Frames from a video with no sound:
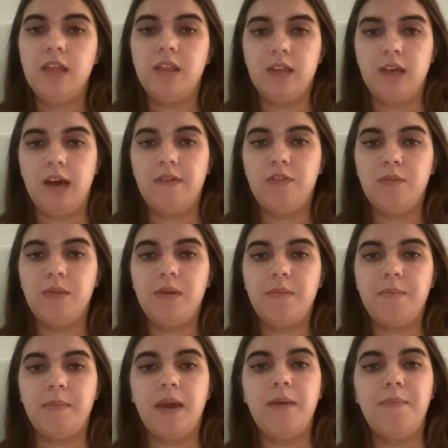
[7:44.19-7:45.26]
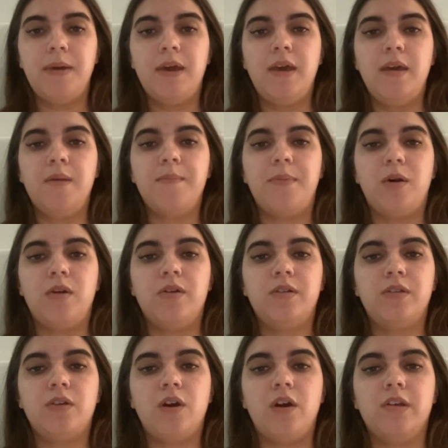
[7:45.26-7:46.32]
the government might pay part of
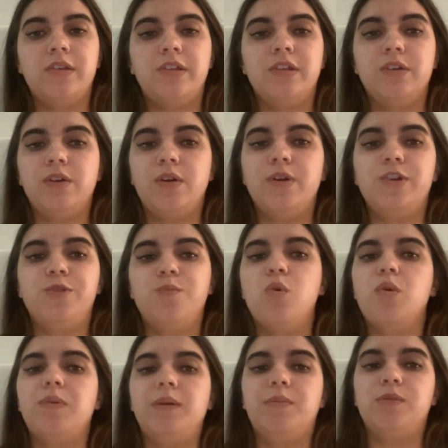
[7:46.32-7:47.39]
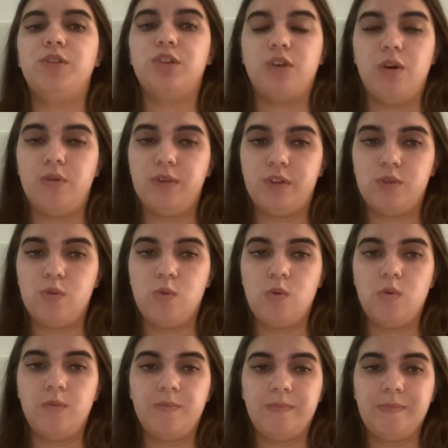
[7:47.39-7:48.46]
the cost to encourage more people to go to school.